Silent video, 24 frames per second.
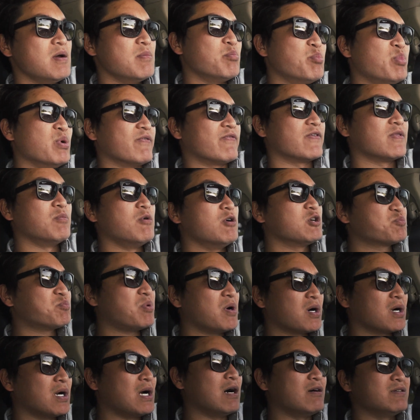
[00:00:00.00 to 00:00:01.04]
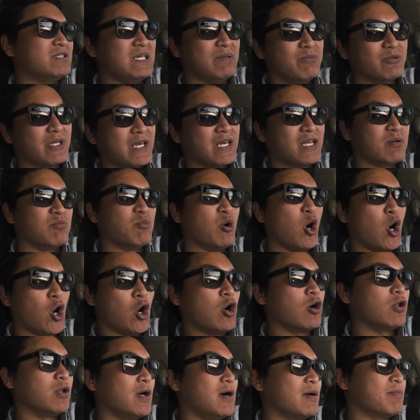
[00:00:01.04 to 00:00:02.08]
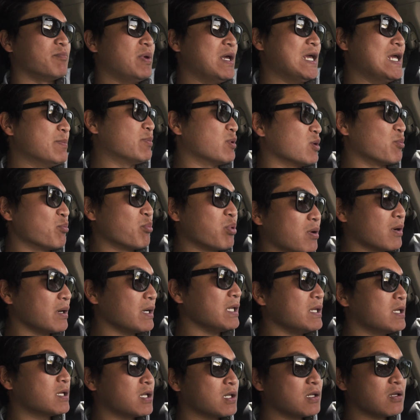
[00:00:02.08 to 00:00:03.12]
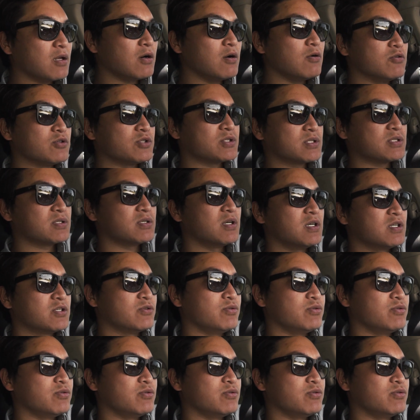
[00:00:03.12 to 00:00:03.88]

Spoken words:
but for the most part I was able to get them all on paper pretty close